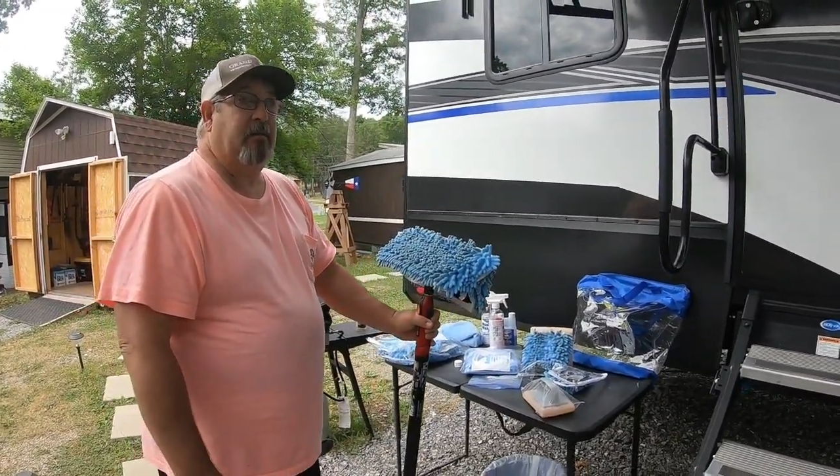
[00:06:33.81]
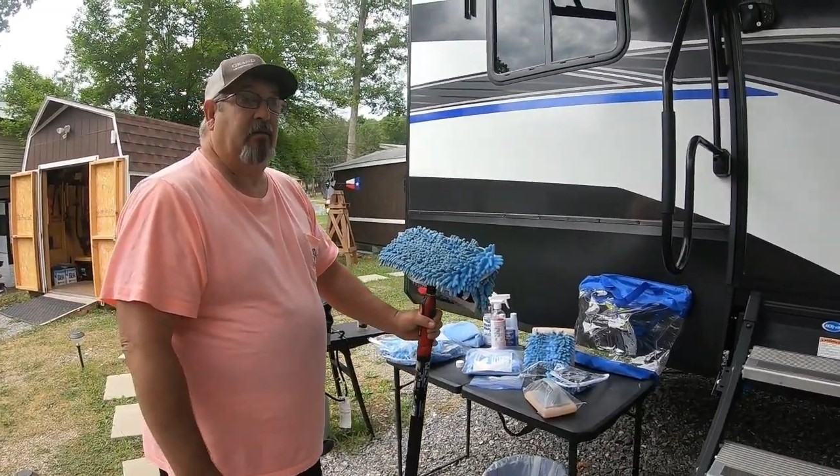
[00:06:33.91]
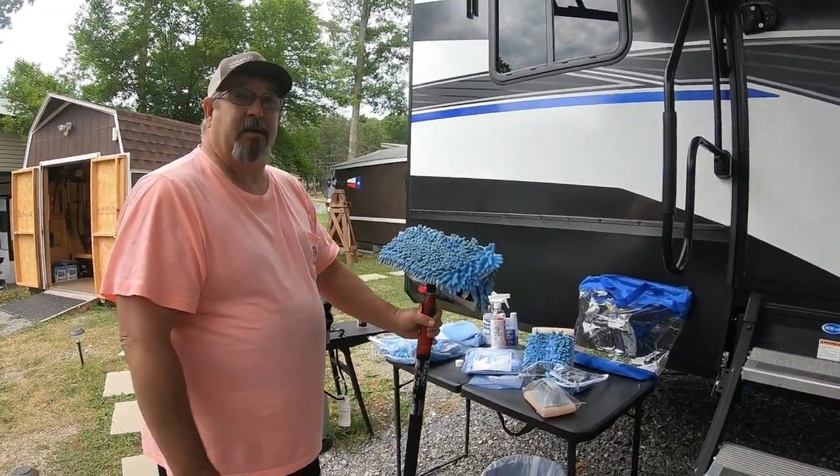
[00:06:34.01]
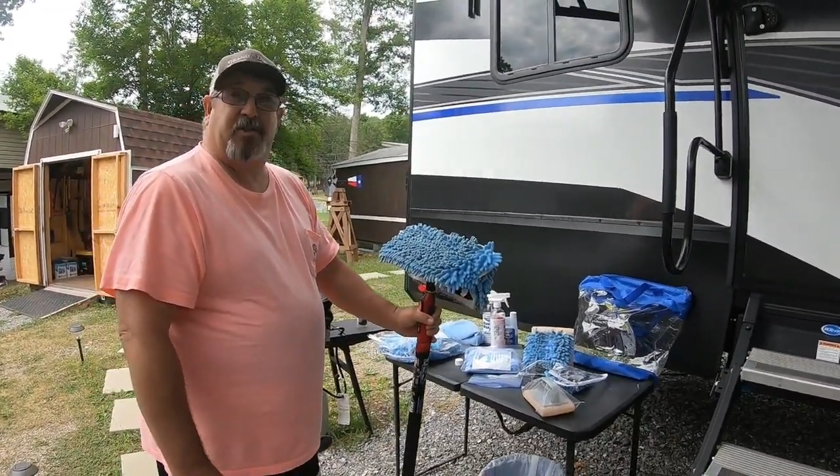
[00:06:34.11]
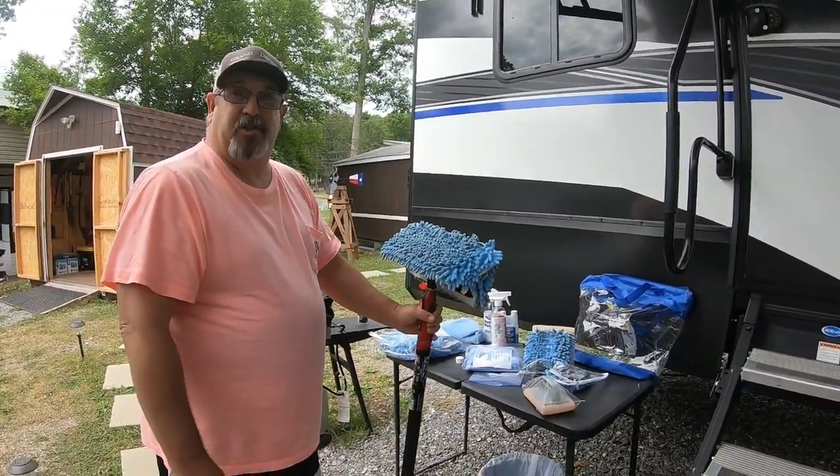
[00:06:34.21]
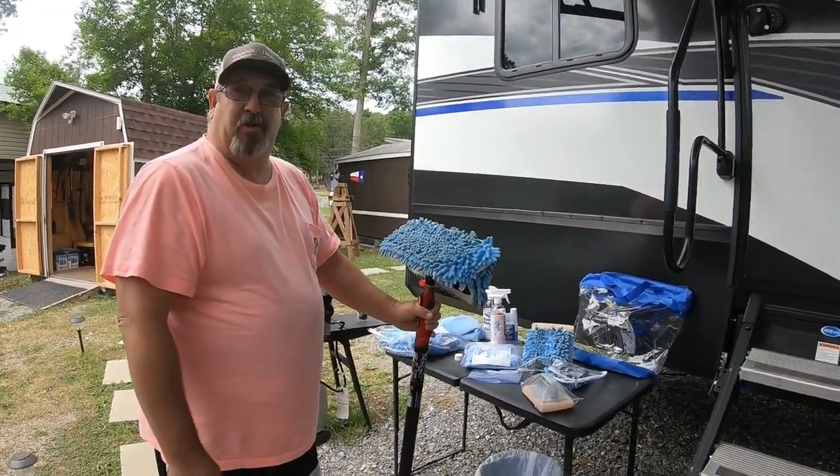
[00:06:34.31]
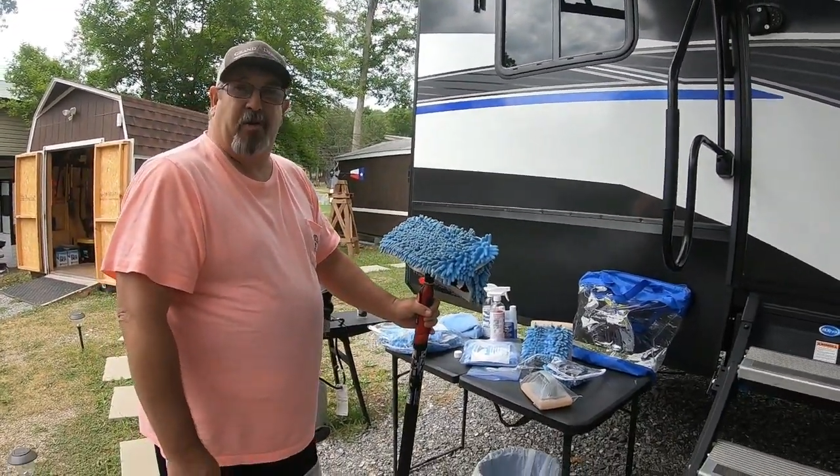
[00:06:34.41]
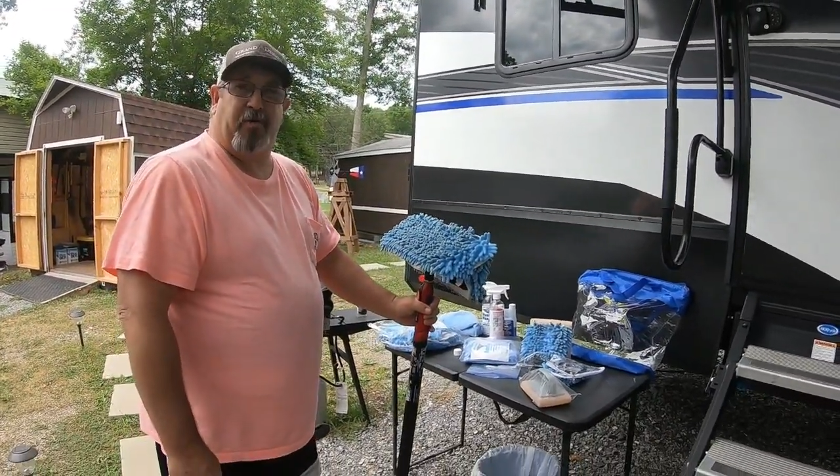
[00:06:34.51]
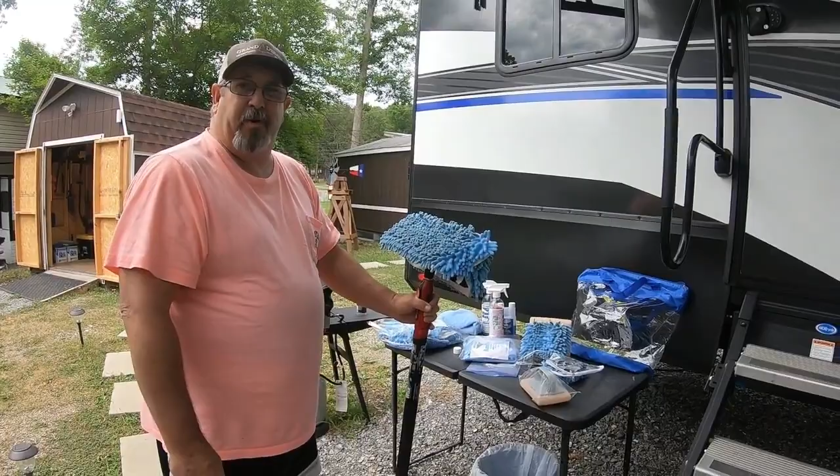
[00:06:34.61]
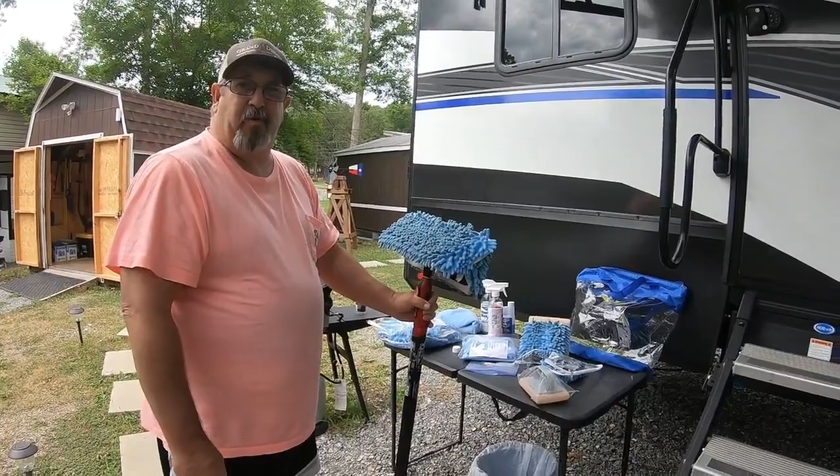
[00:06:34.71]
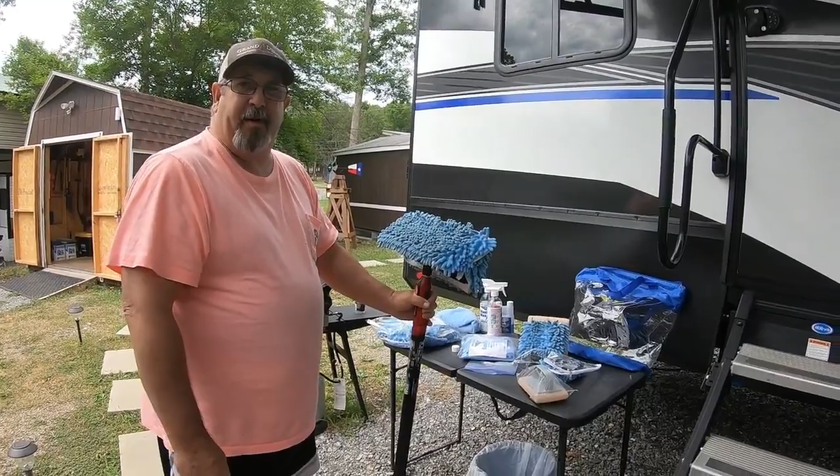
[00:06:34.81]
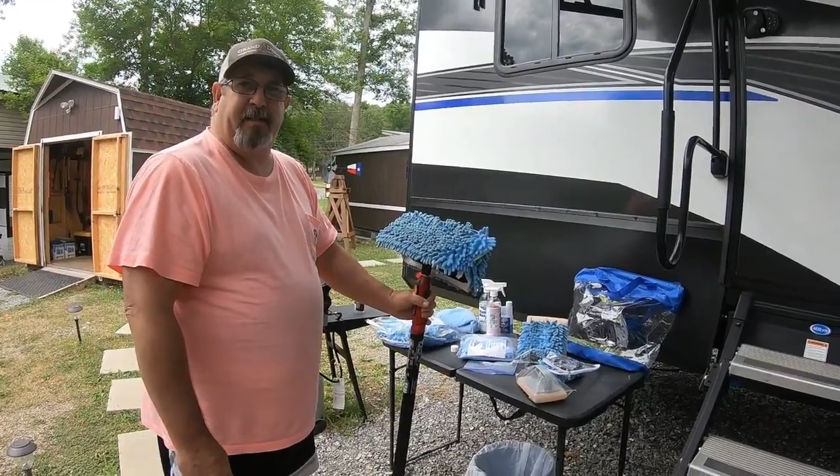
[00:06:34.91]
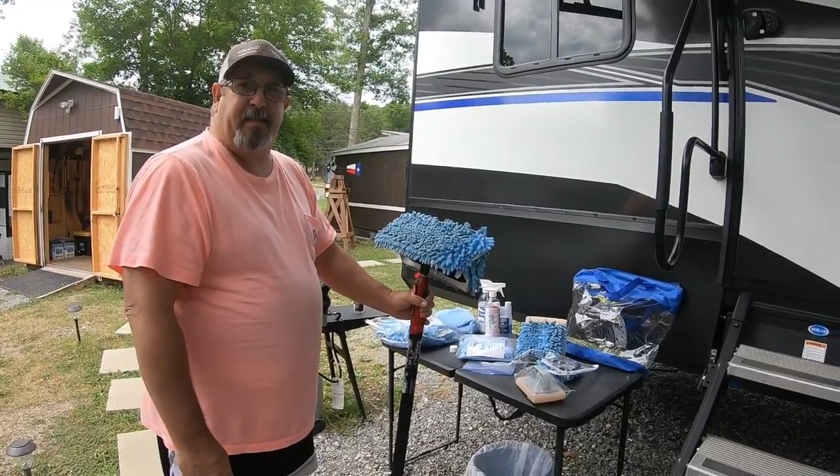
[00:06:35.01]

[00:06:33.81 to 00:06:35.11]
what two or three weeks